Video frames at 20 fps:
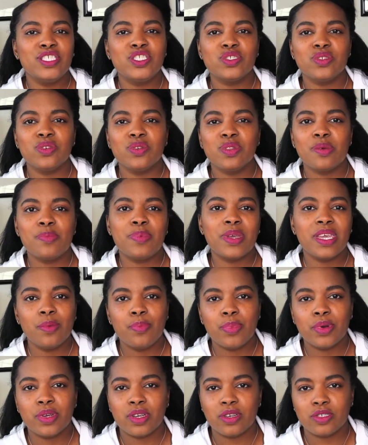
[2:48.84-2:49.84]
sure the
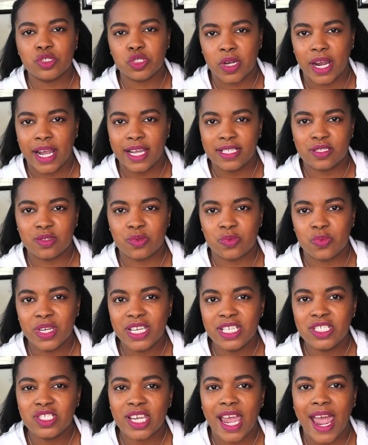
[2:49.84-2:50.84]
people you're trying to
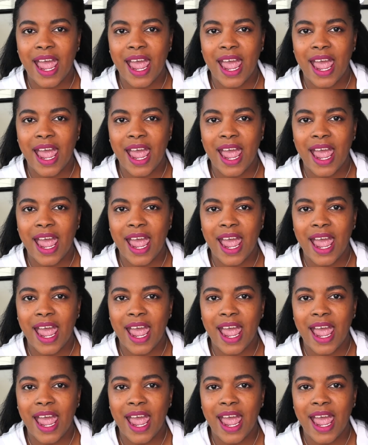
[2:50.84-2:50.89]
reach